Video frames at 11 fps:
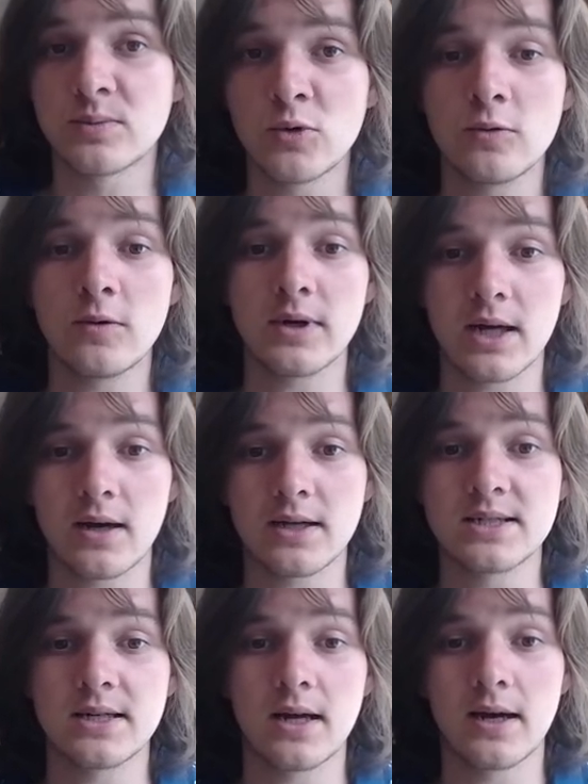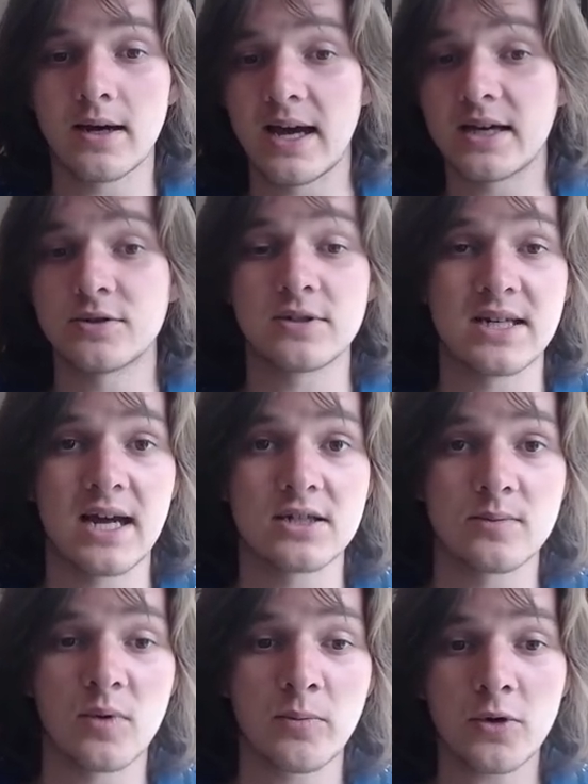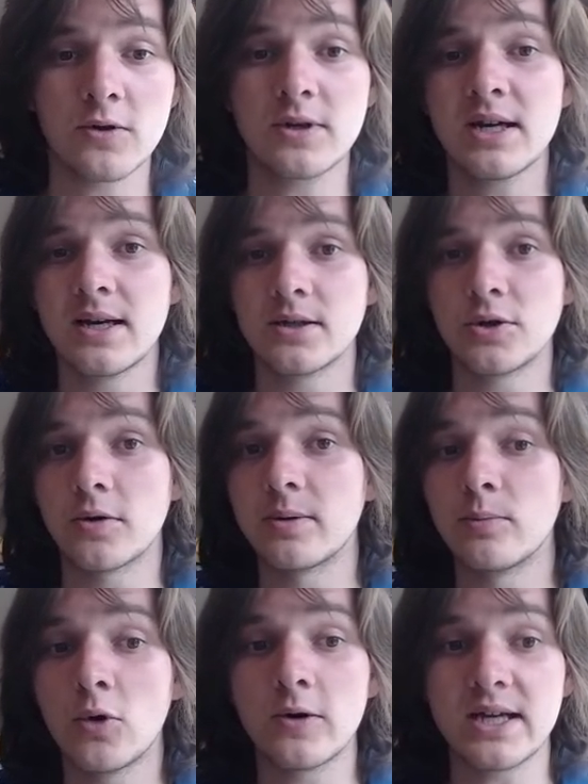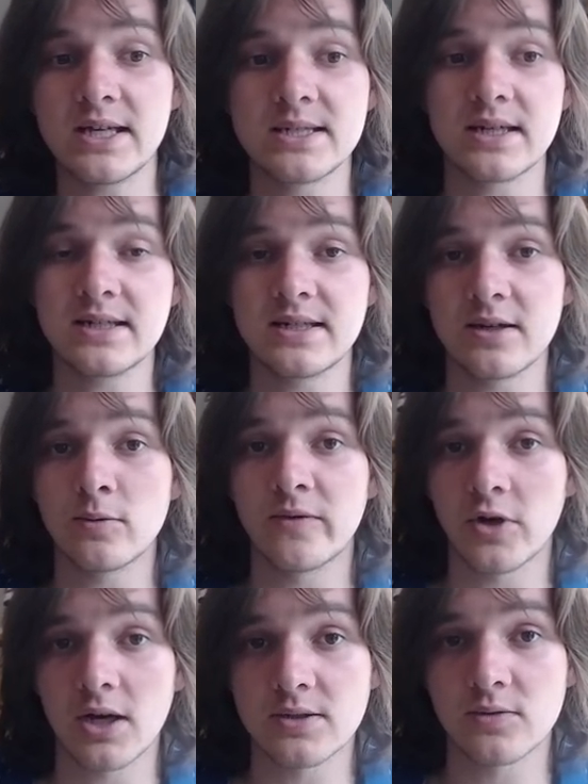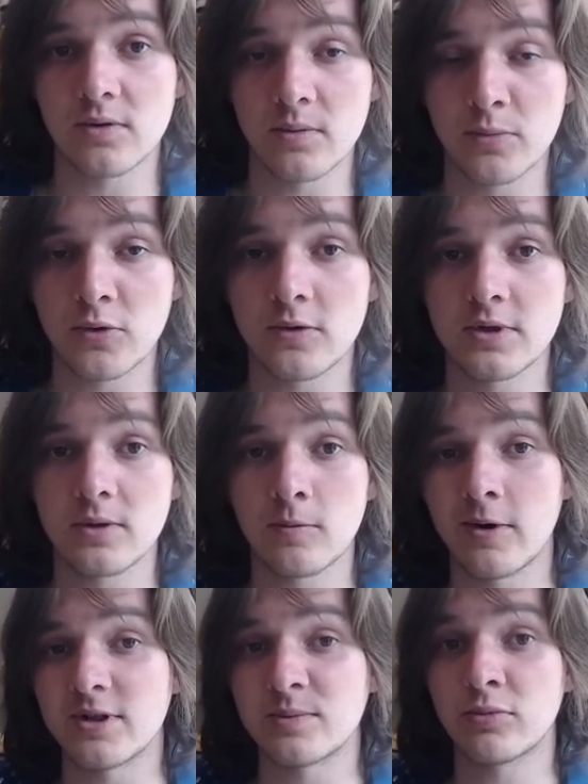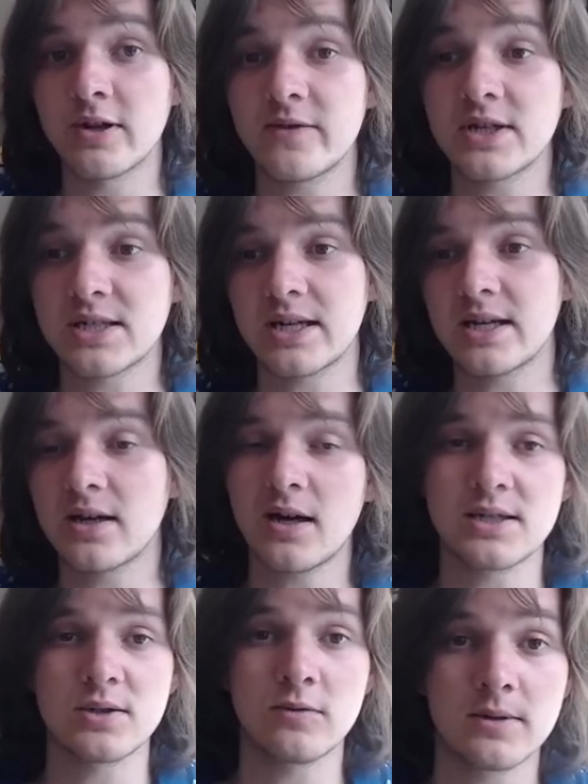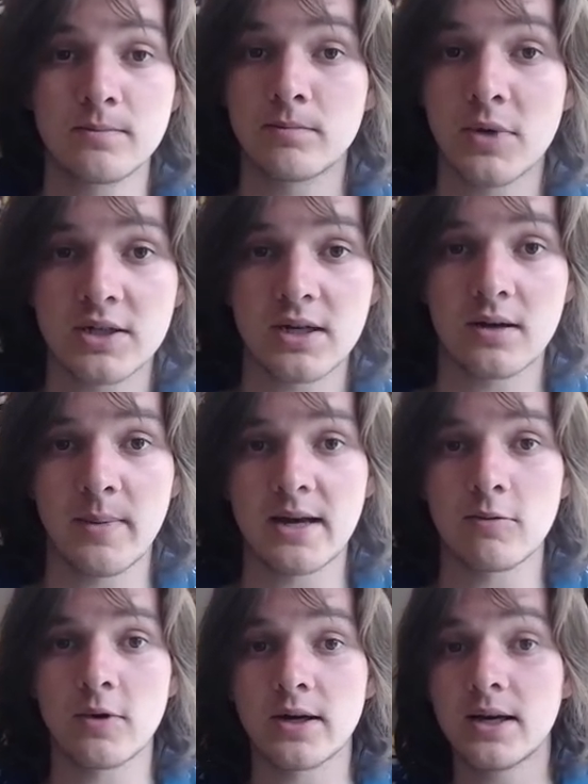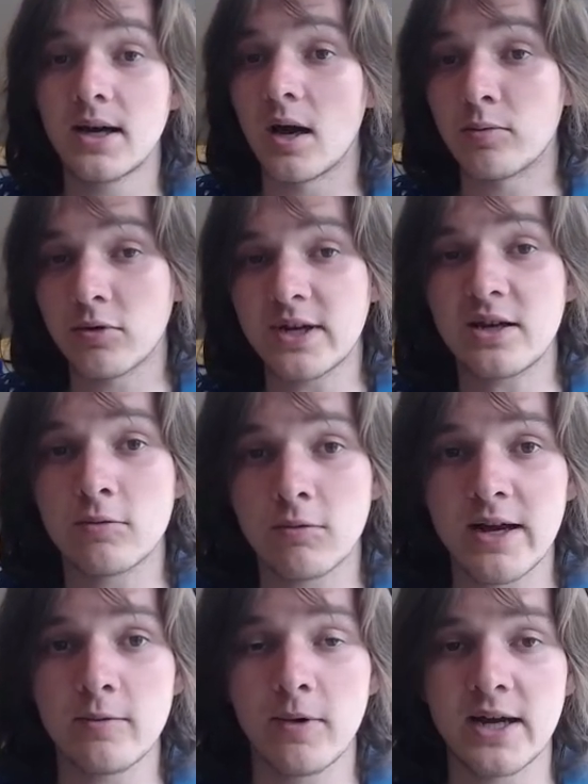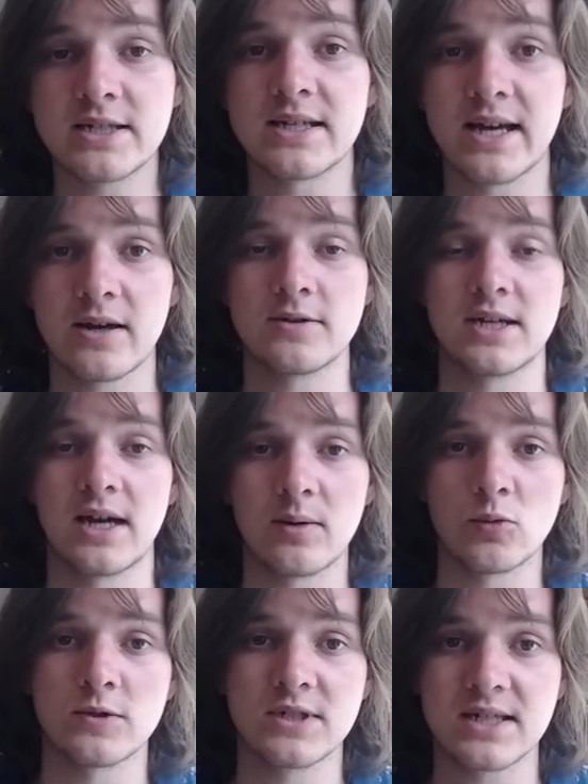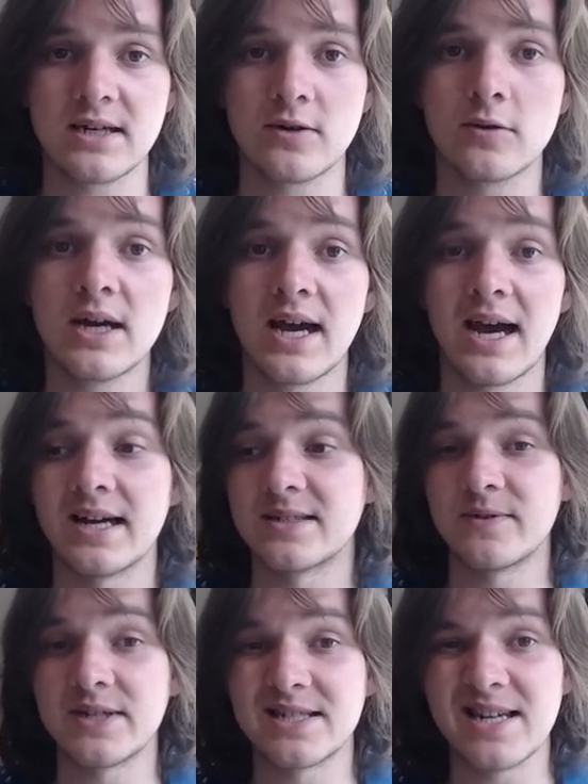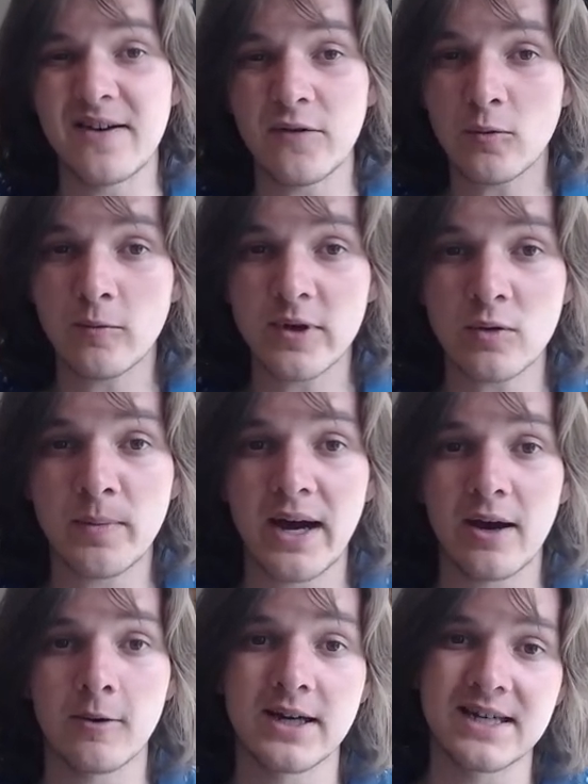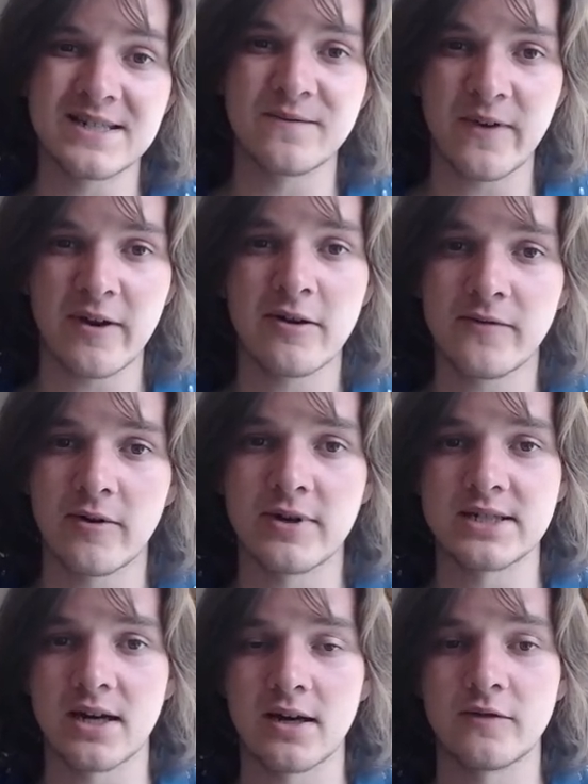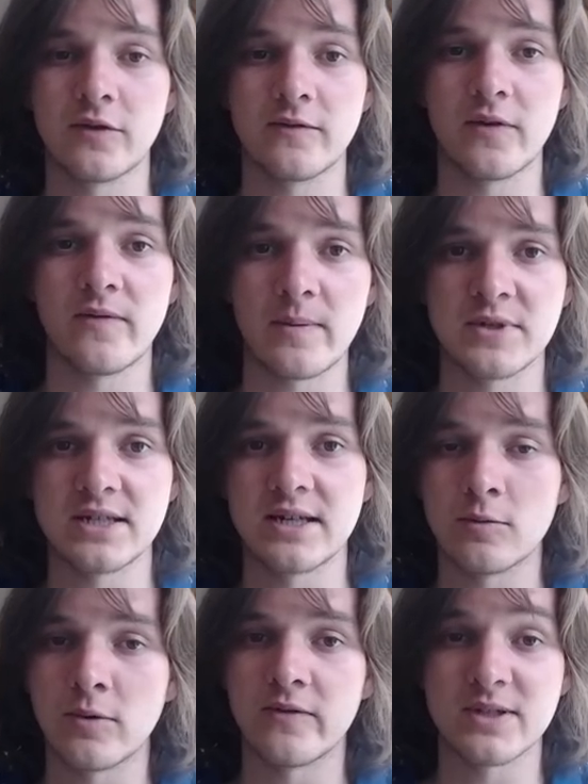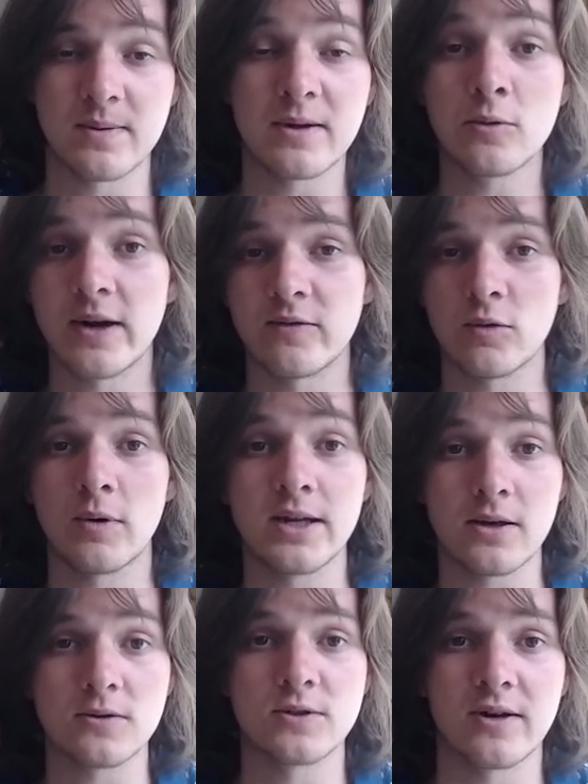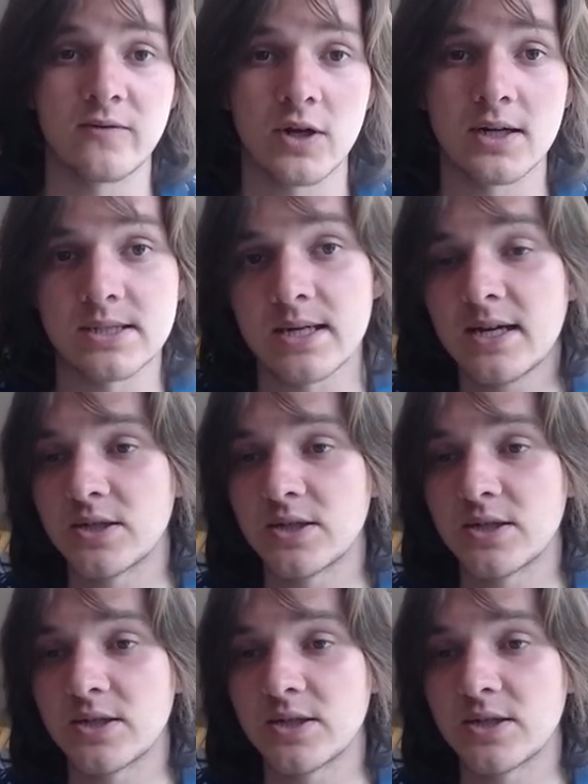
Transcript: small cards extra stats on the board, you can more easily deal with a castle on the board, whereas previously Castle and Micduck Manor were a pretty great way to counter Emerald Steel, as the 7 willpower is very, very tough for them to deal with, as they all have quite low strength cards.